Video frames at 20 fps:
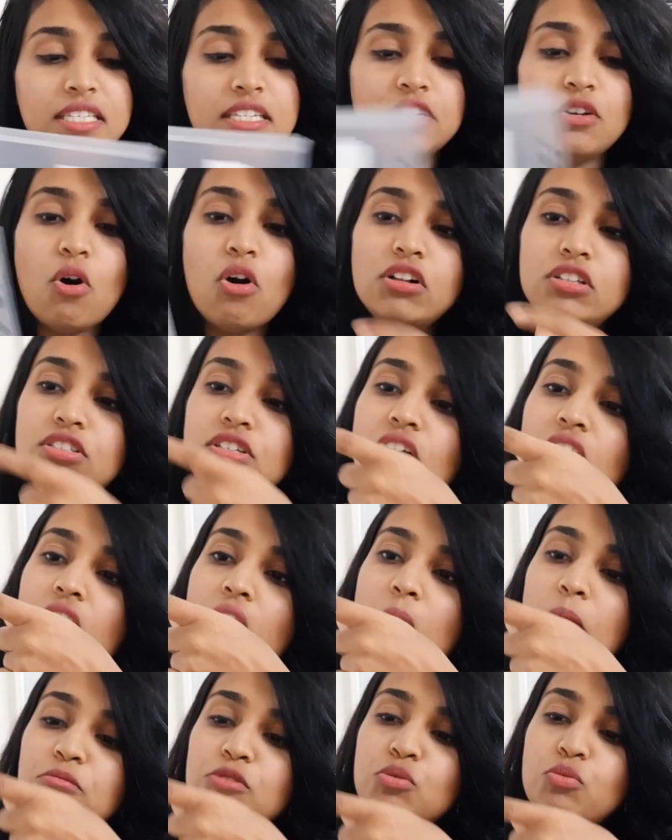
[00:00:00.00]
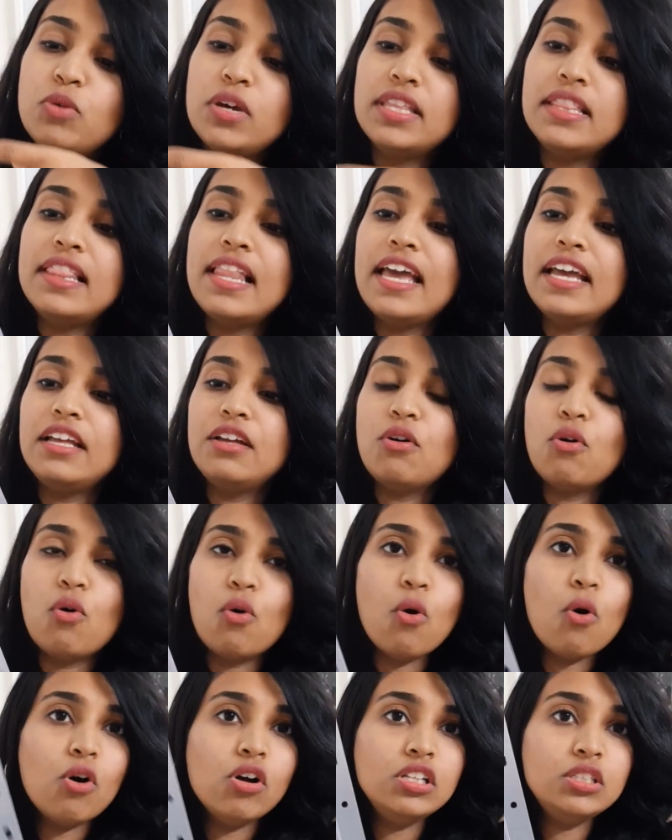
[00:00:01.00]
It also comes with like
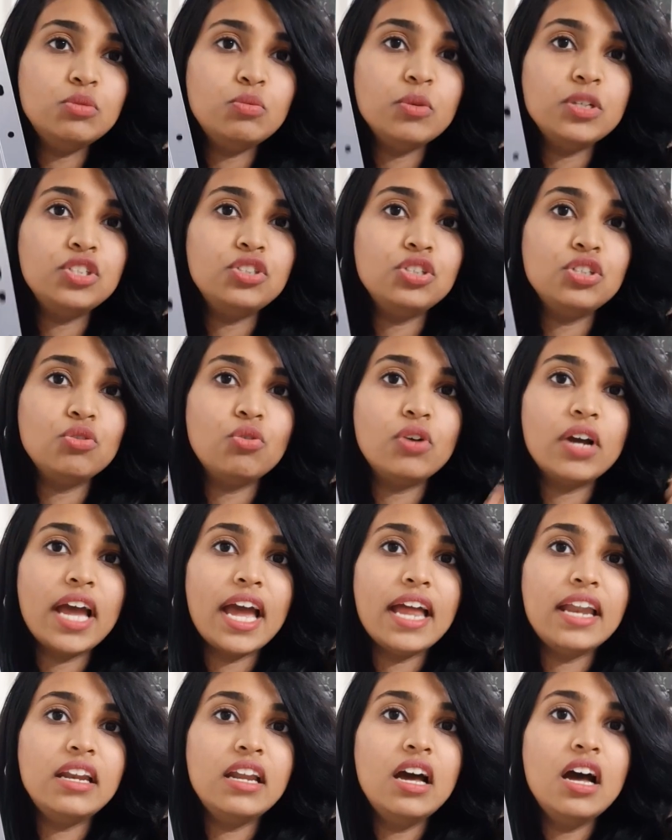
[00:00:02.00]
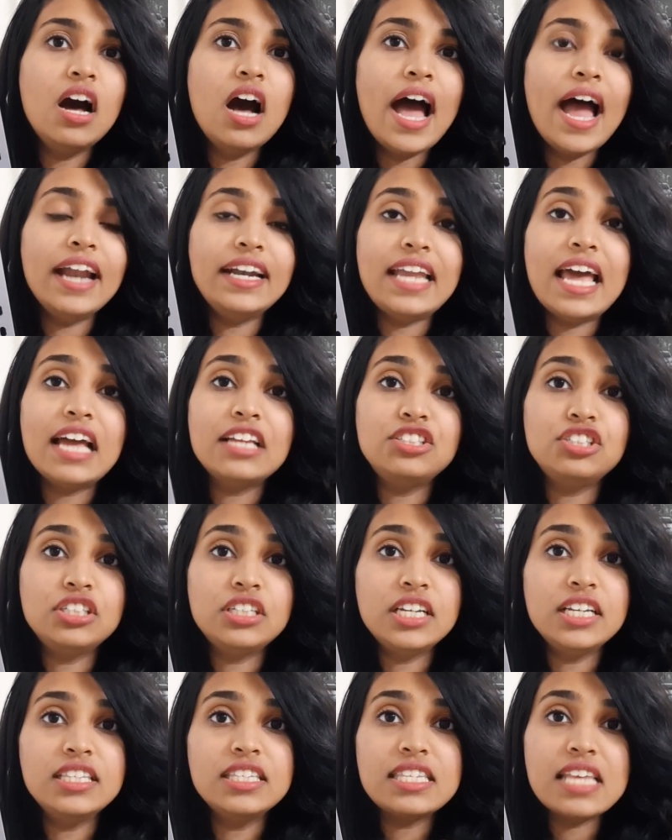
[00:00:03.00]
holes which you can attach
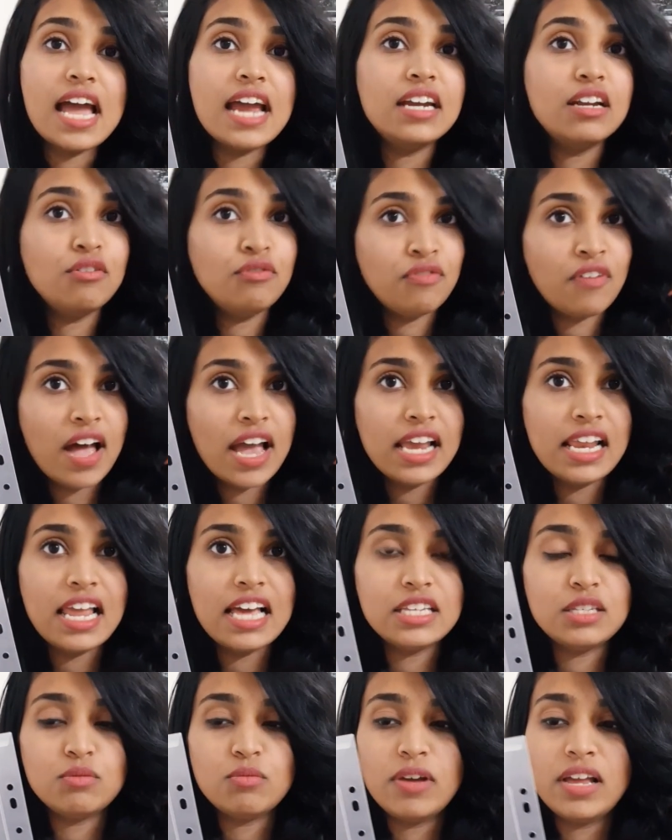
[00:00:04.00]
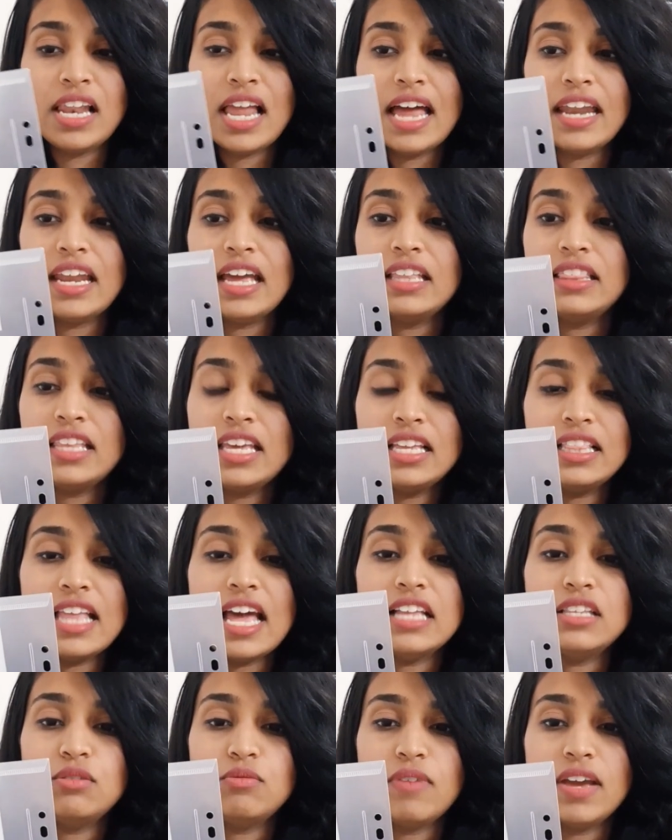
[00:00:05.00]
it inside a file as well, and I think
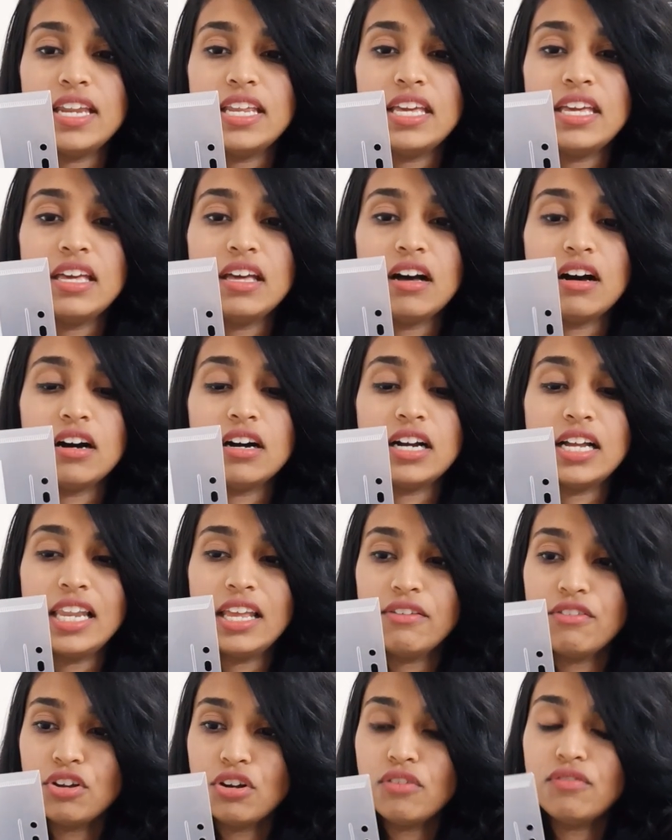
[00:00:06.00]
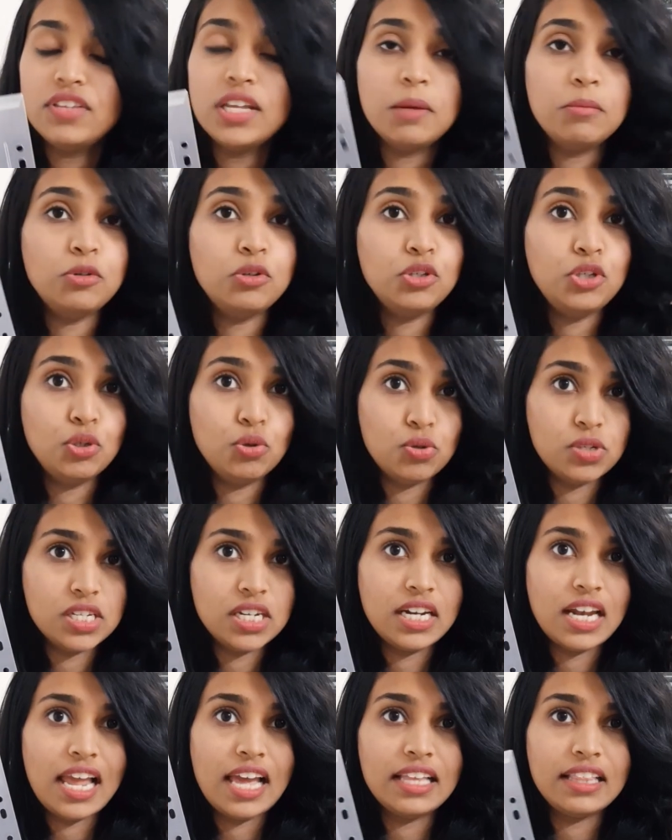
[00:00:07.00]
that's very clever of them to use
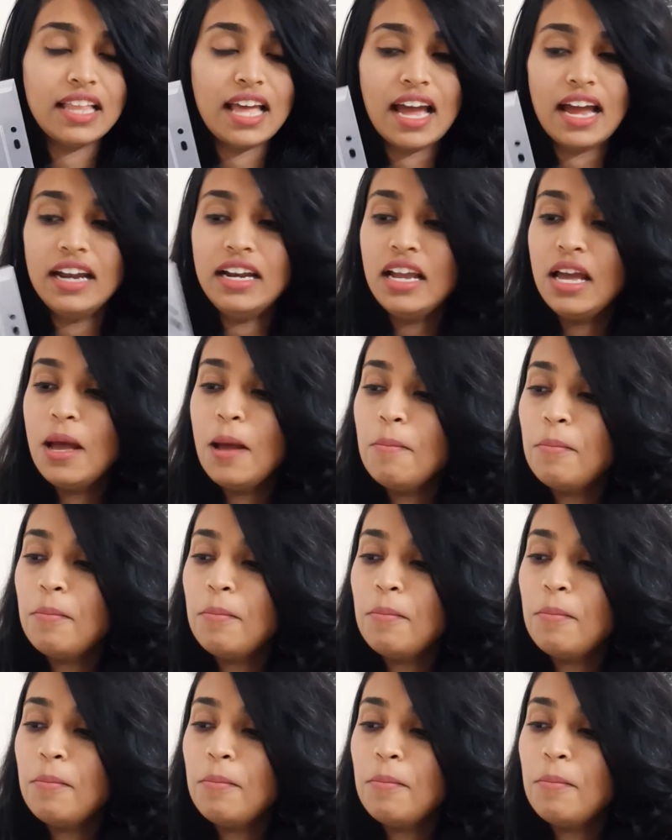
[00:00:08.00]
it like that.